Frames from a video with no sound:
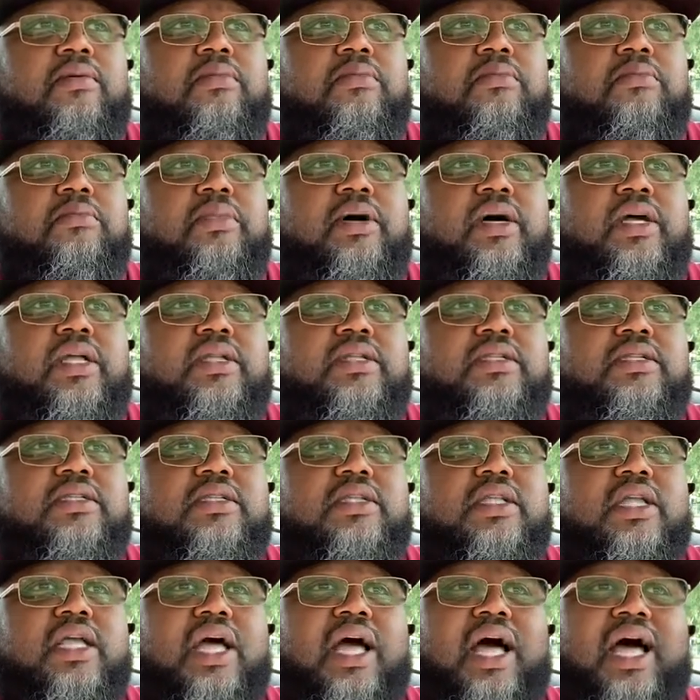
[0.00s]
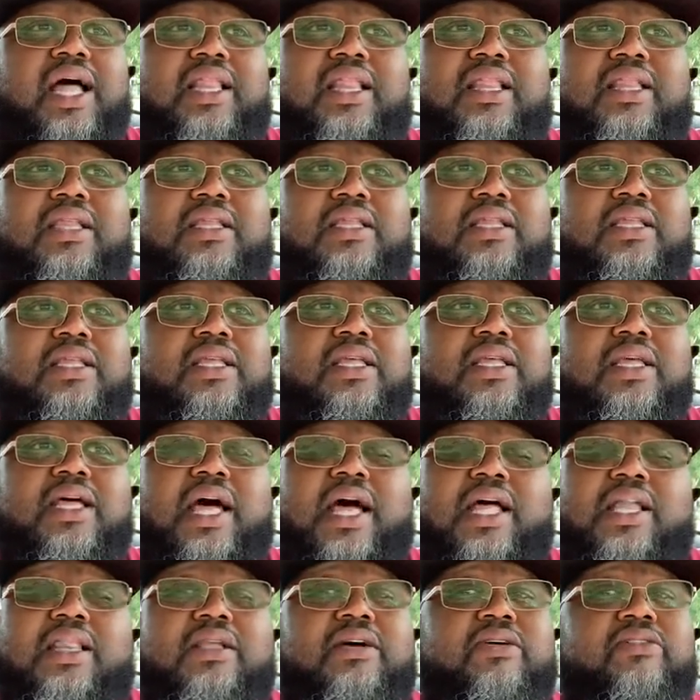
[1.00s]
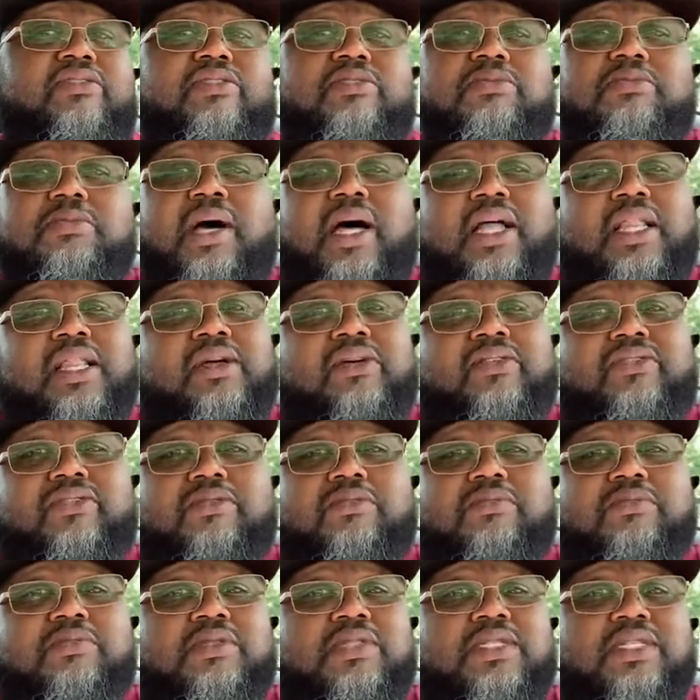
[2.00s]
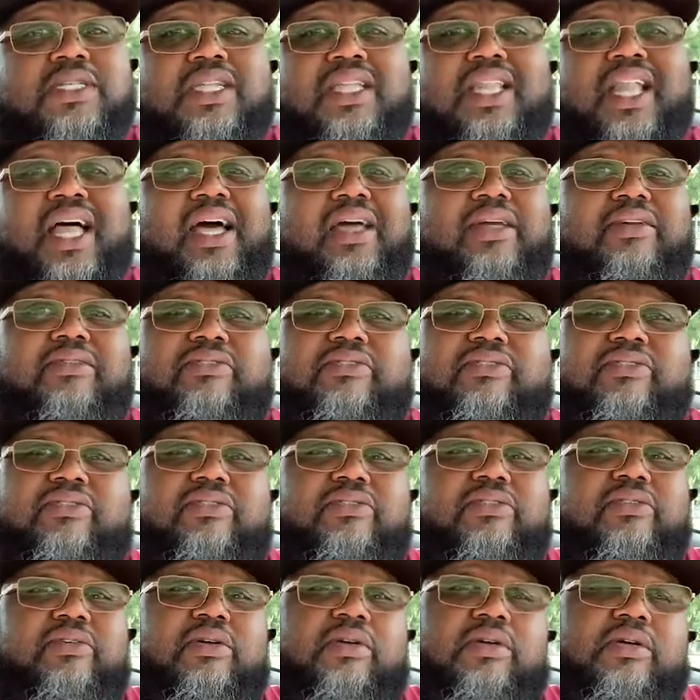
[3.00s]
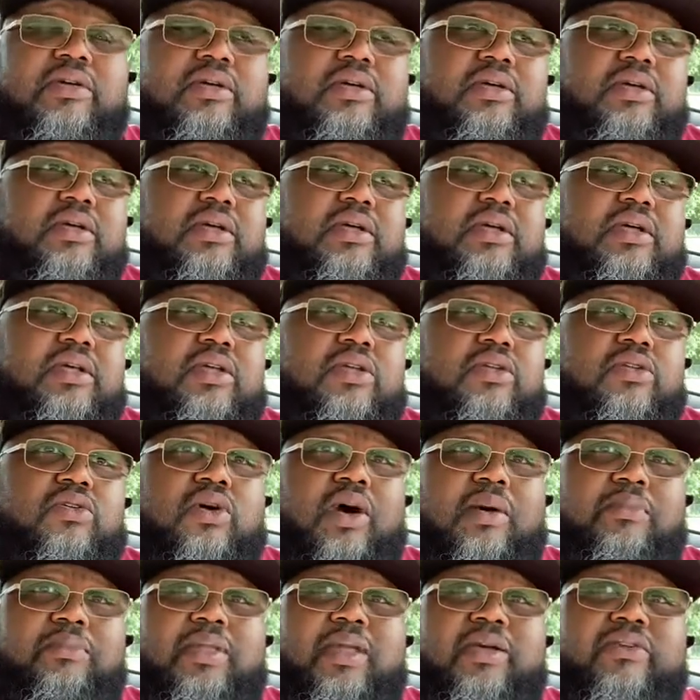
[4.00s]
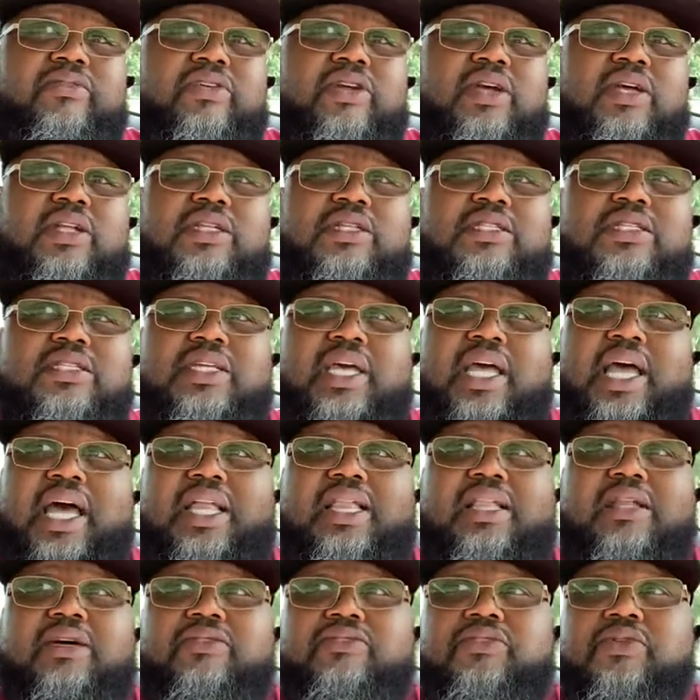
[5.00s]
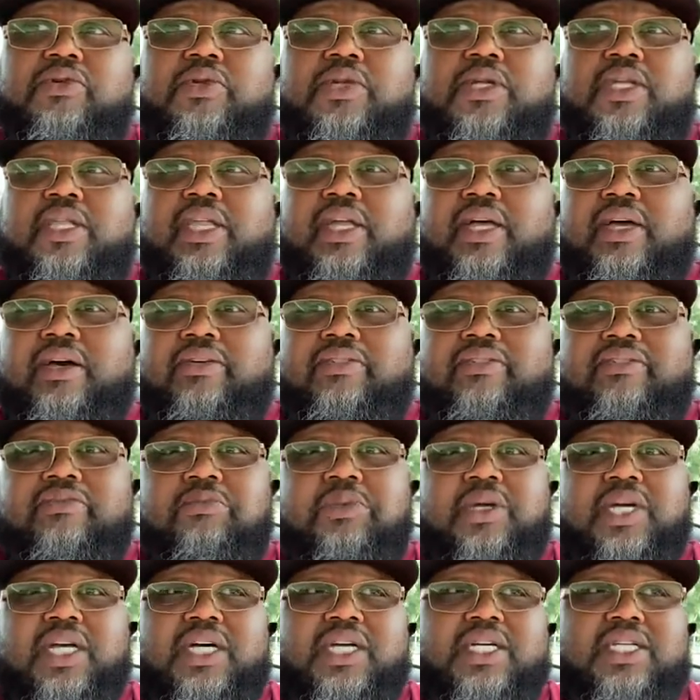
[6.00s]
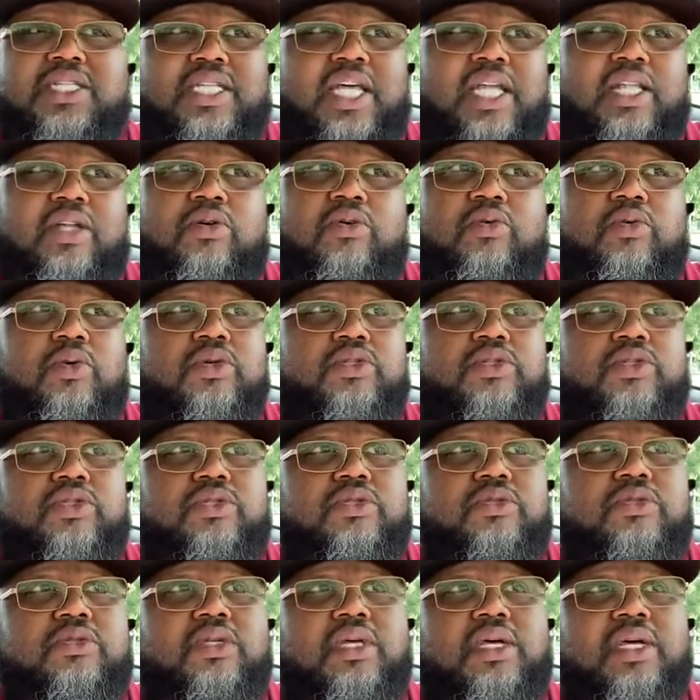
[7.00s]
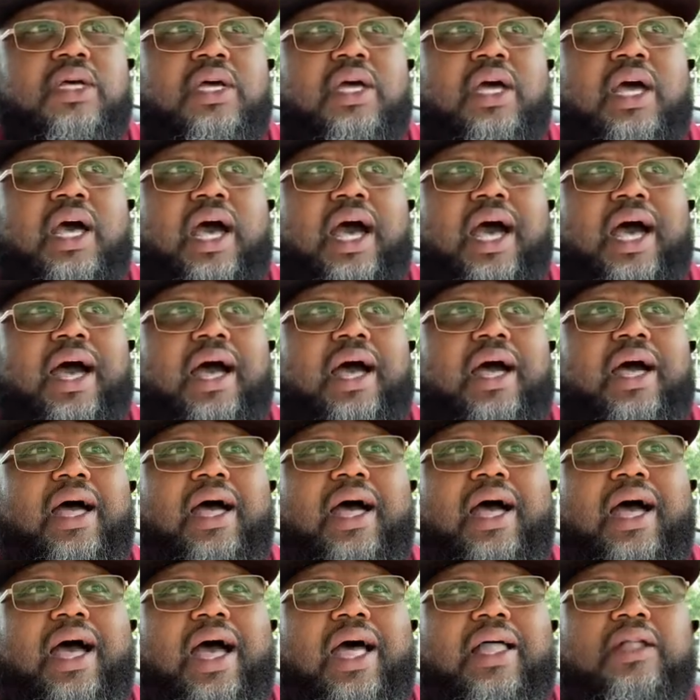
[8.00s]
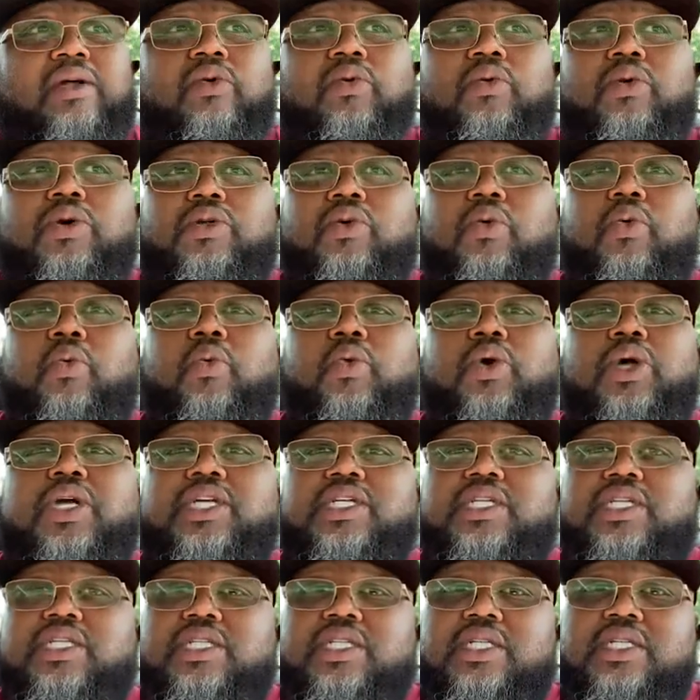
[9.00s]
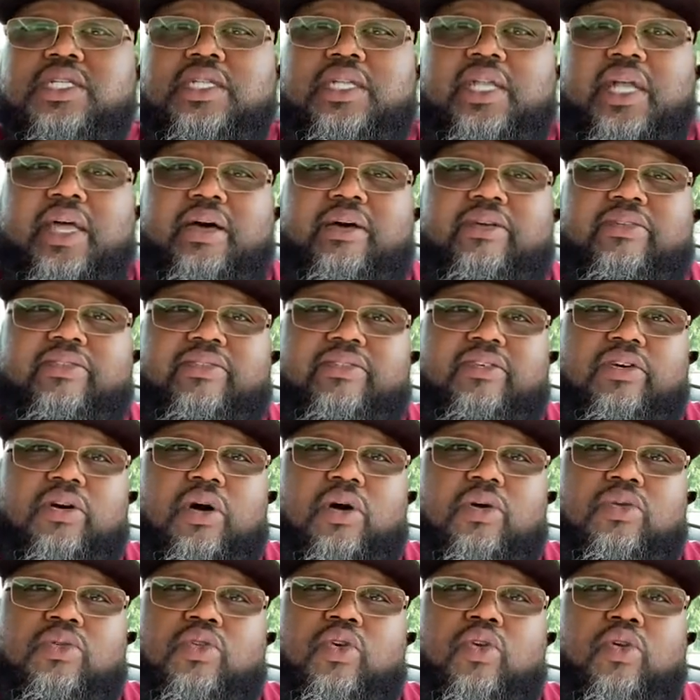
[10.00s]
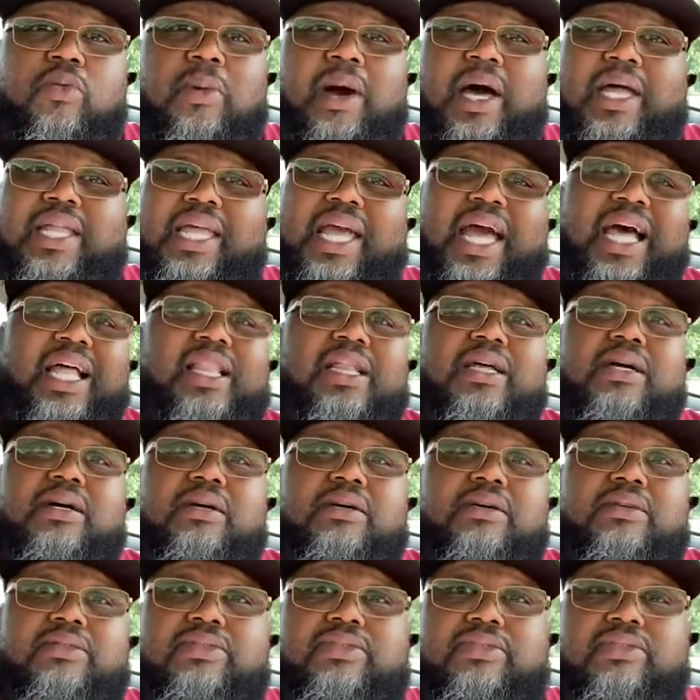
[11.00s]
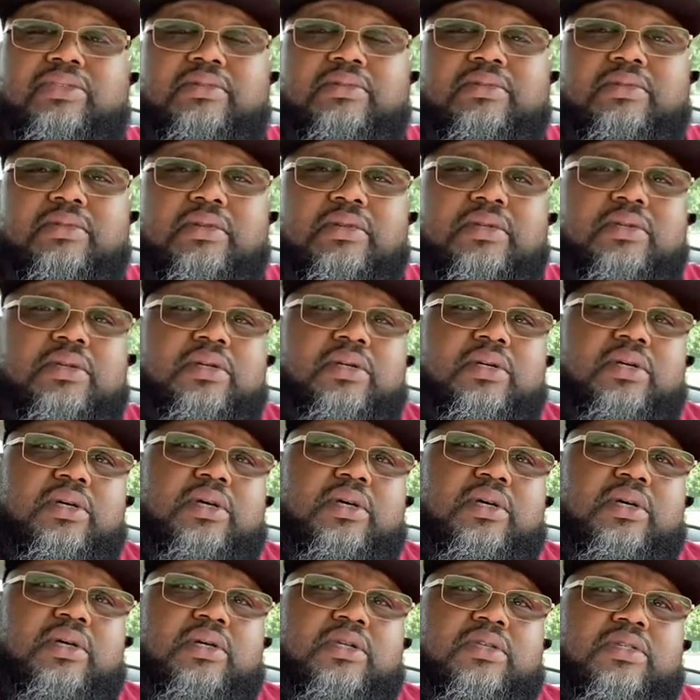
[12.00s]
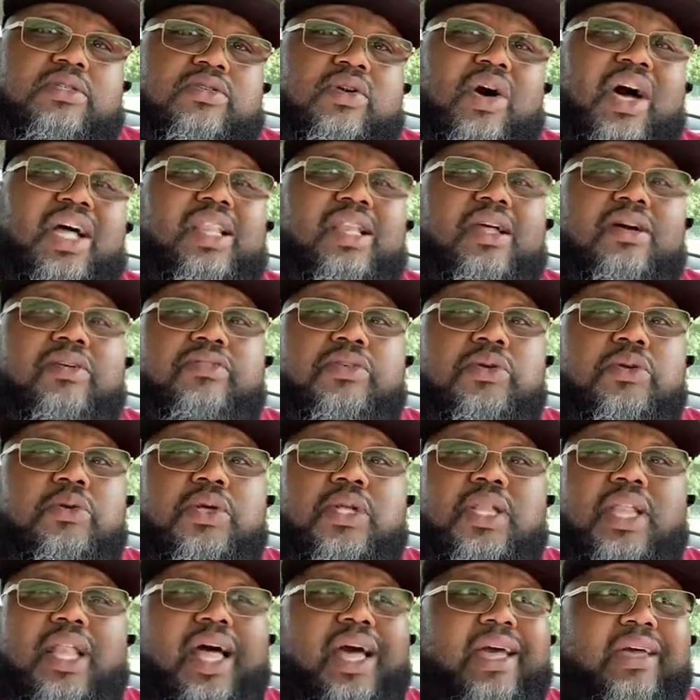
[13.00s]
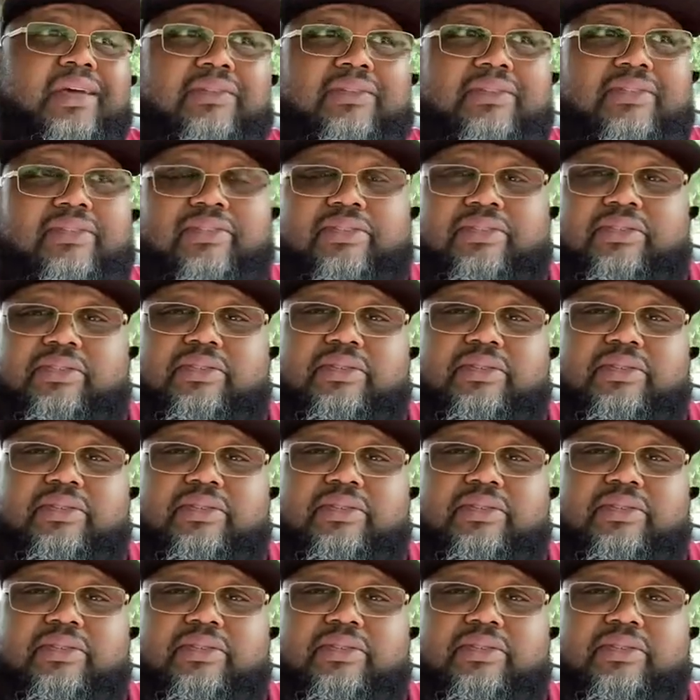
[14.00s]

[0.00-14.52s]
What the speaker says: But I love him. I love him to life. I'm never gonna say I love you to death, because I don't want to wish death on nobody I love. So I love you to life.